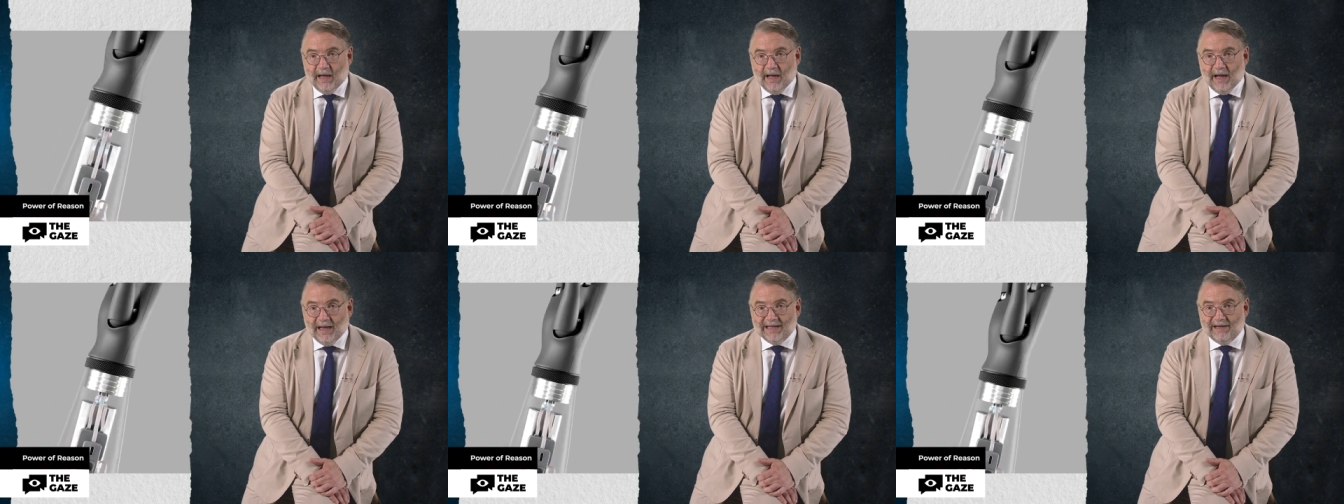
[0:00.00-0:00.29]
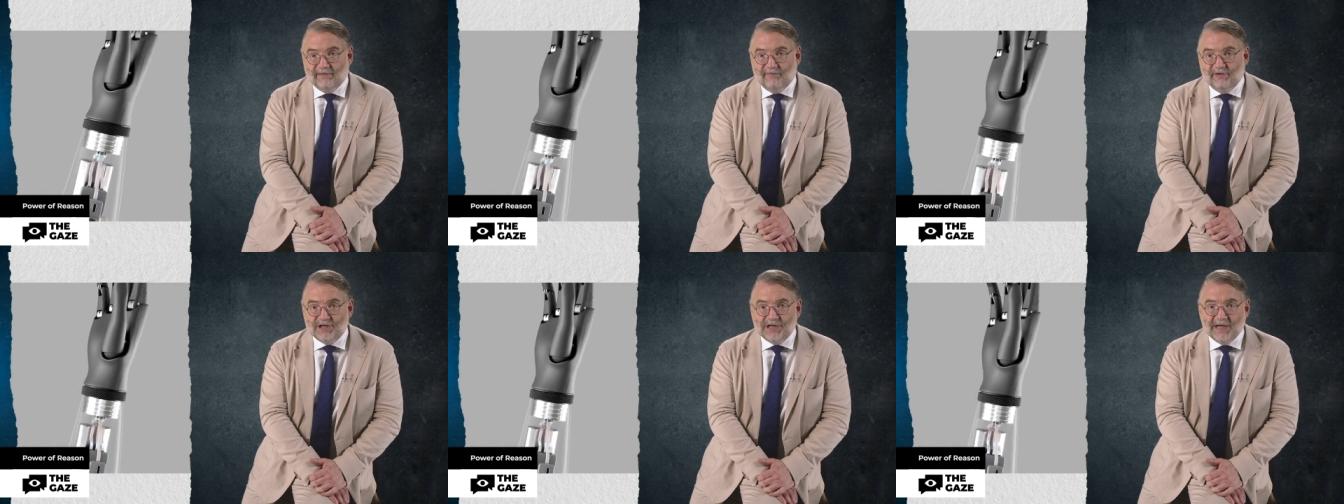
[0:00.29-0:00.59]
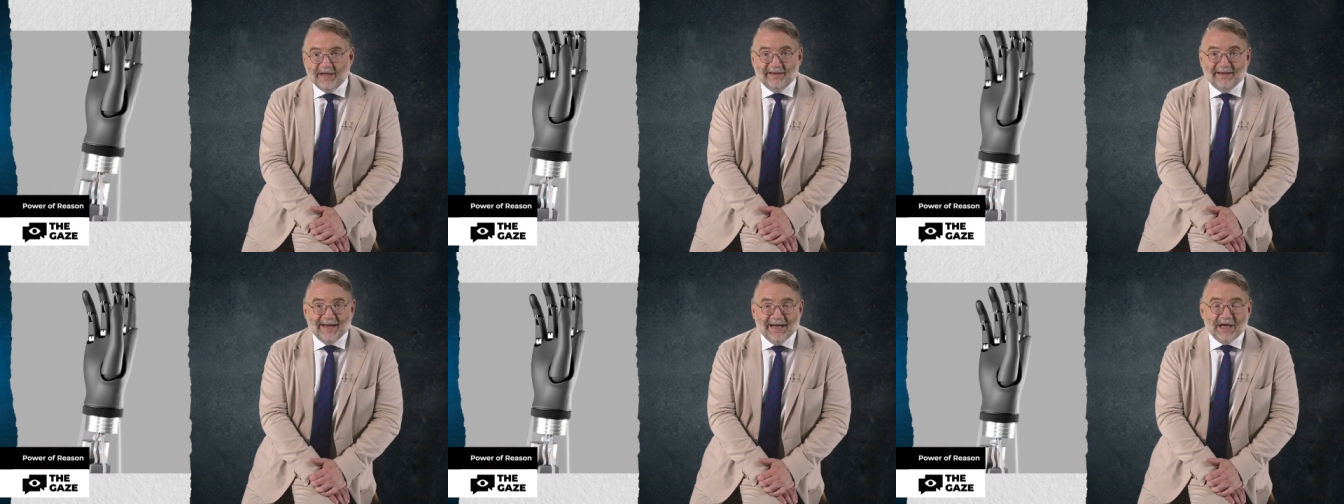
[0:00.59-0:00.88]

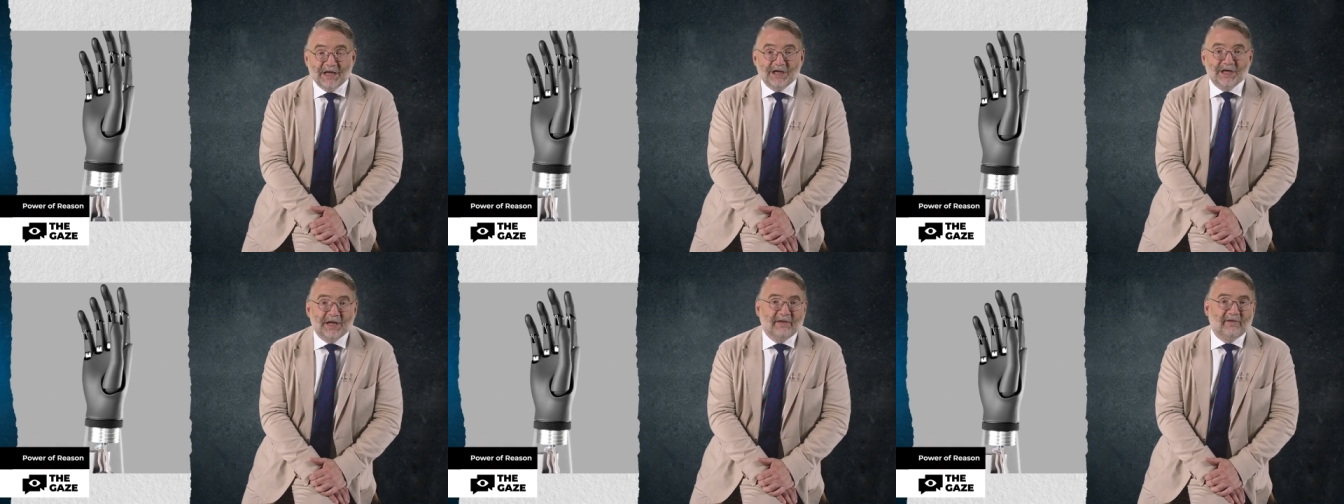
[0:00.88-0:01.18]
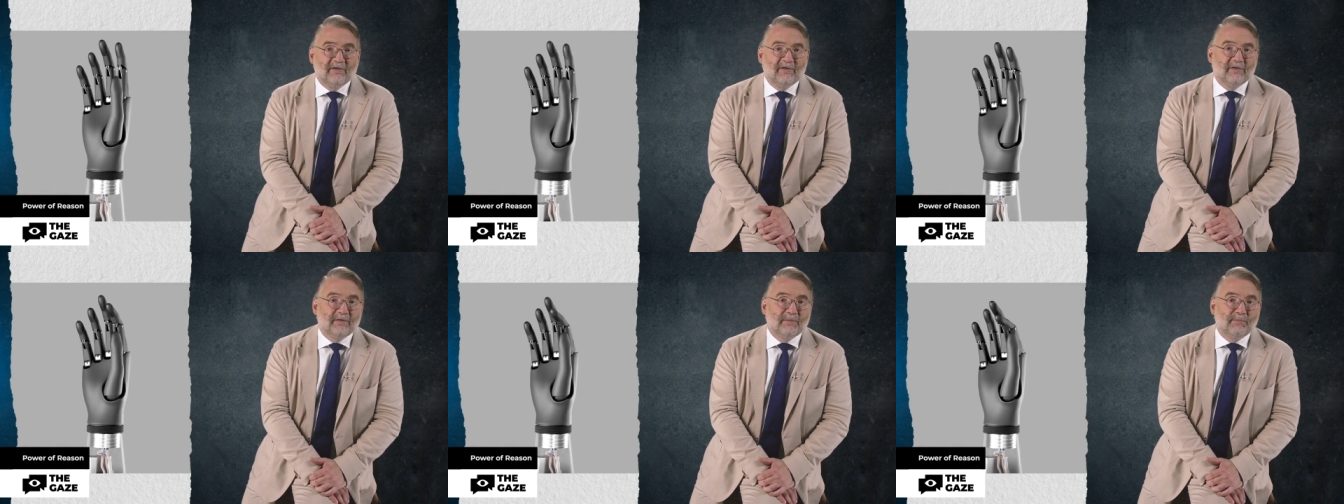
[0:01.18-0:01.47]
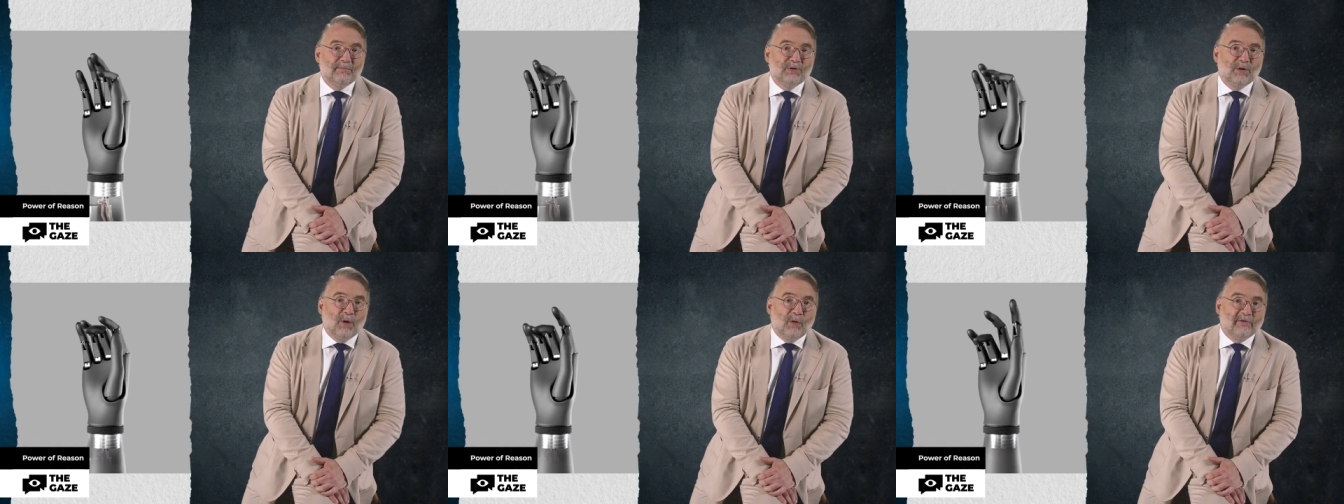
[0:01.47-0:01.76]
Artificial
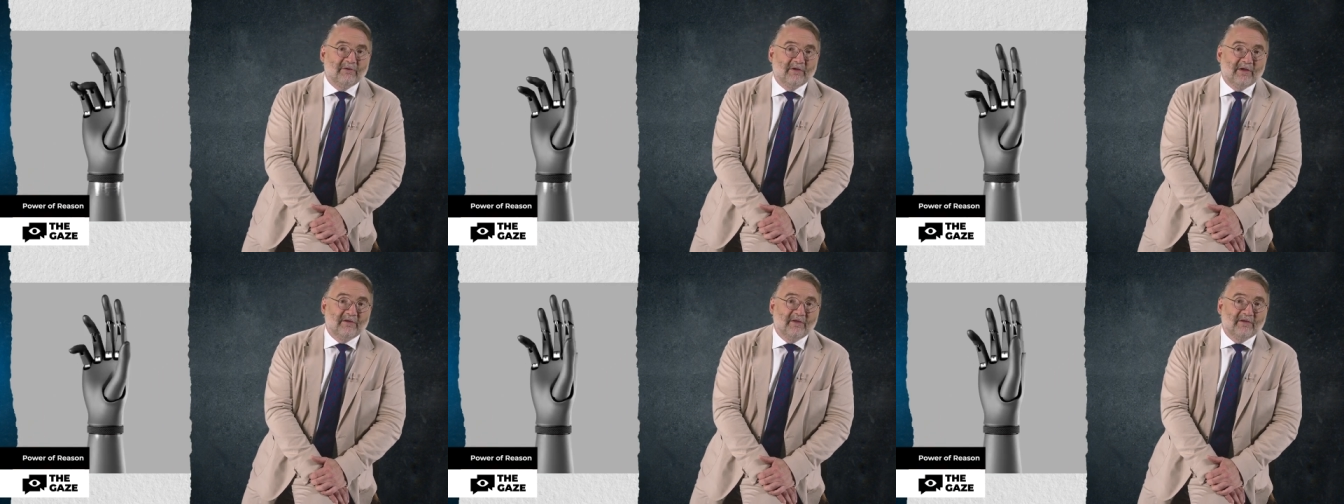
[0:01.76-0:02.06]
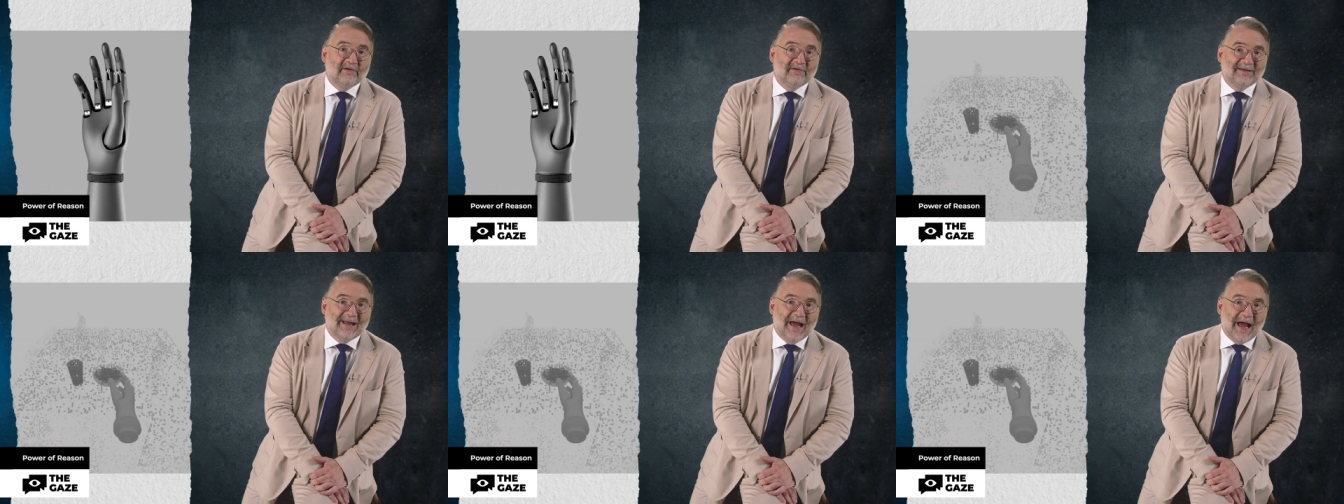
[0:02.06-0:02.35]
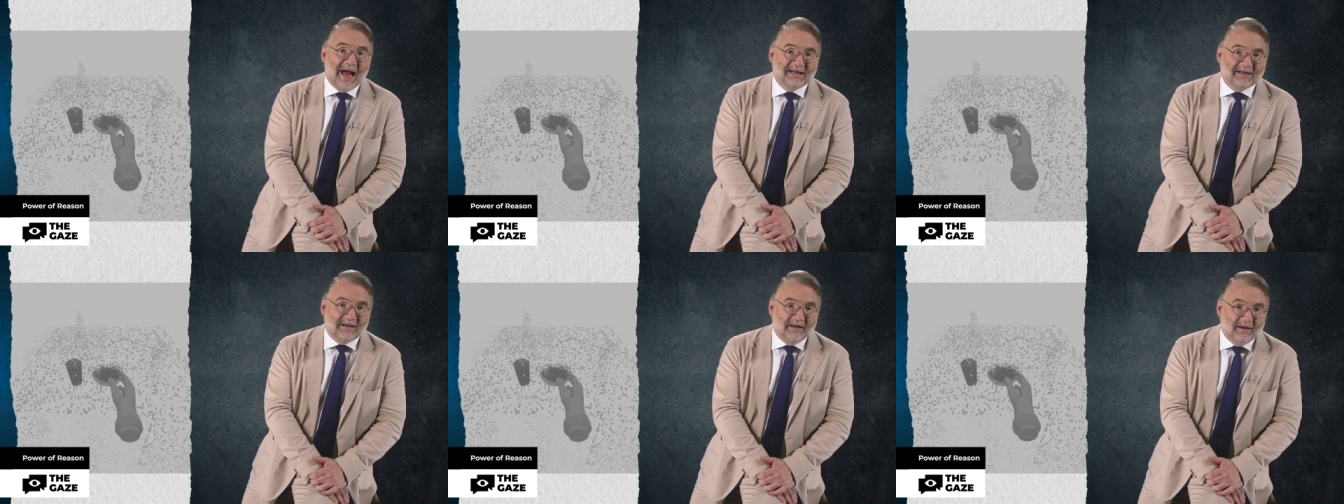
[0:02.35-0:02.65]
intelligence processes
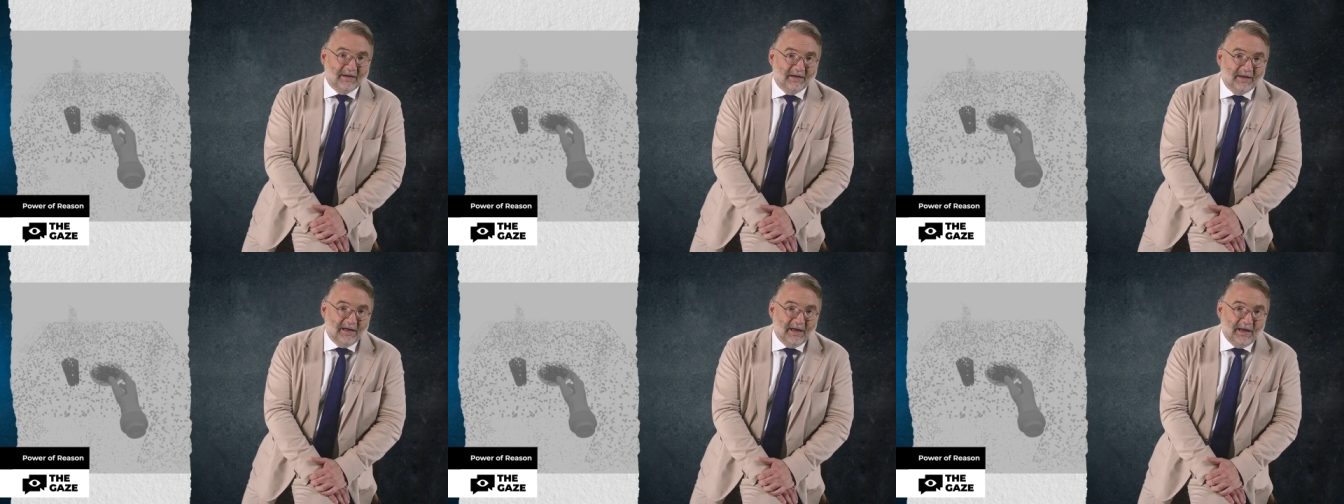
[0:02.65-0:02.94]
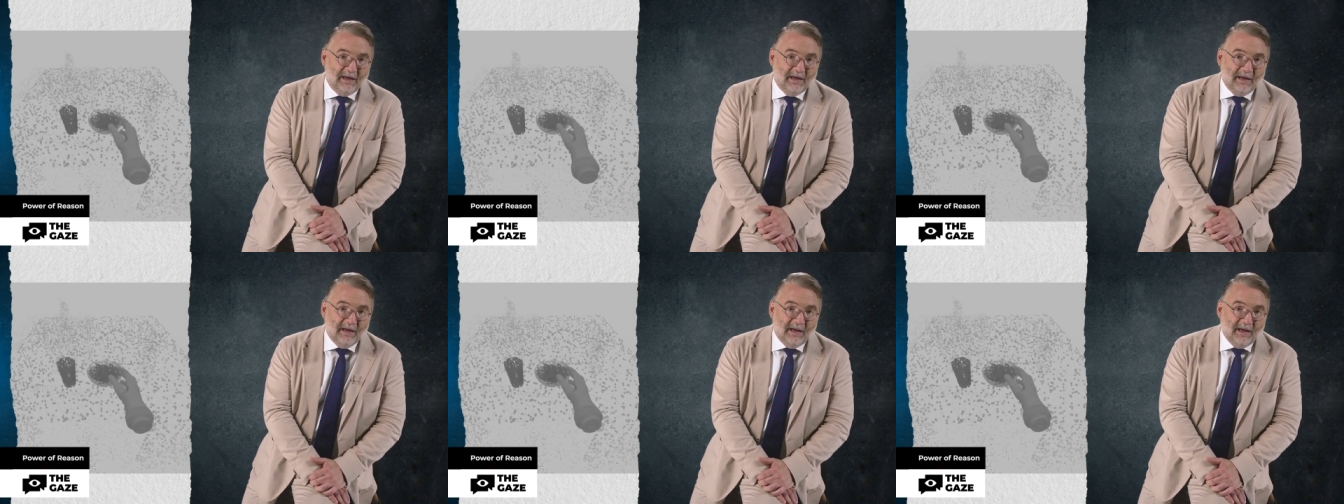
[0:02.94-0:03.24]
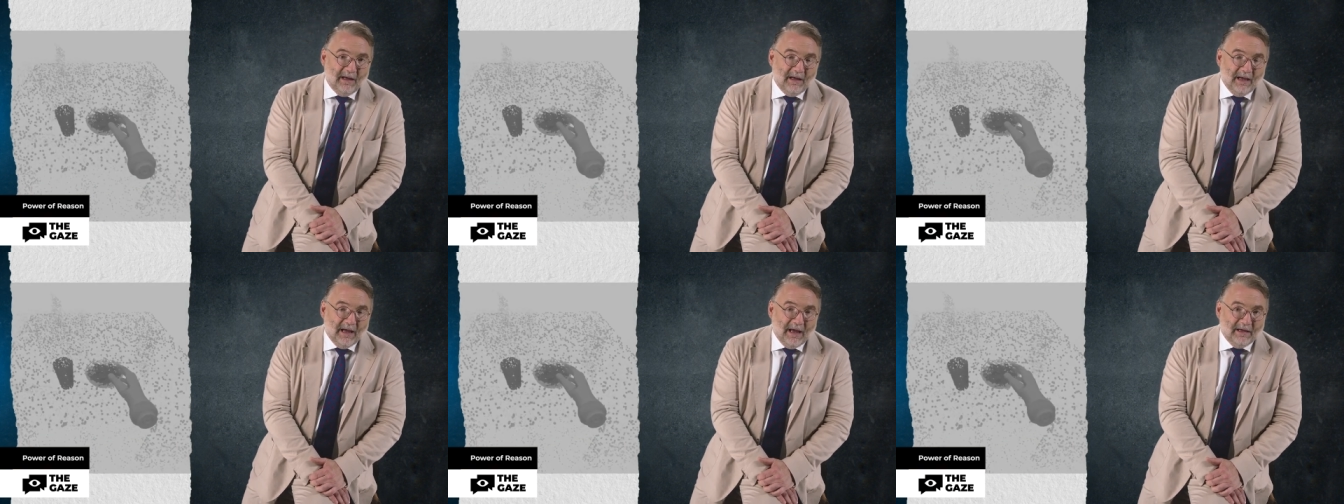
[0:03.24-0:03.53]
data
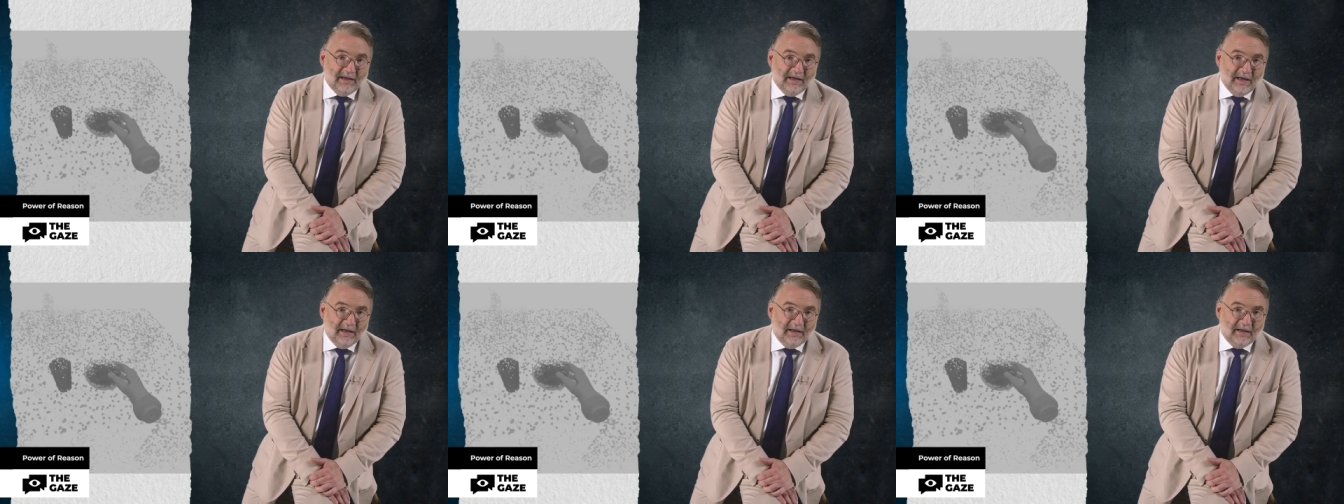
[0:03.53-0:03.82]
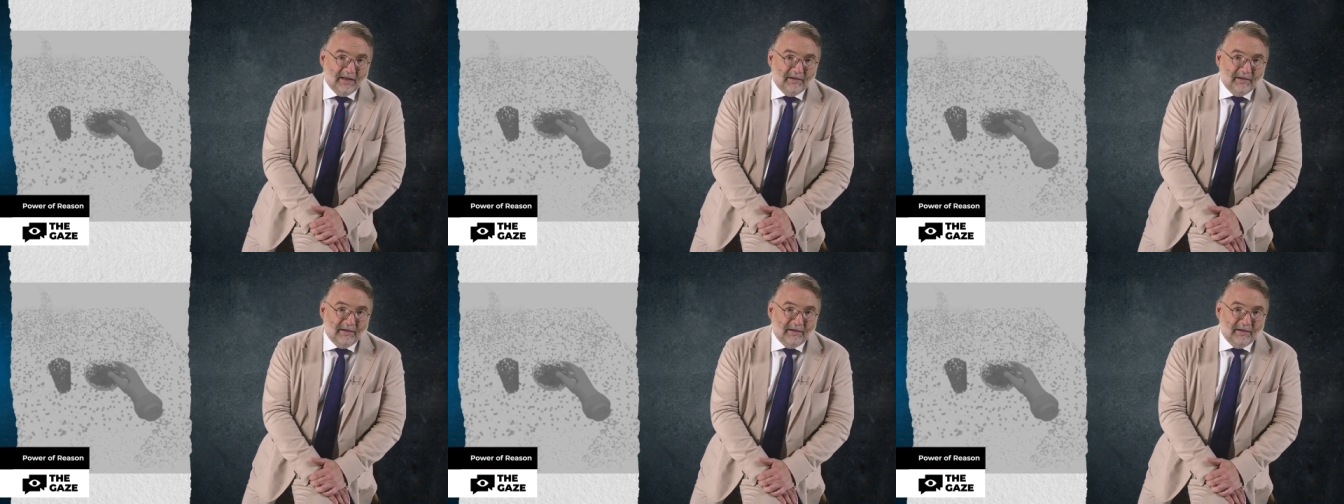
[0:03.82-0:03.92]
and the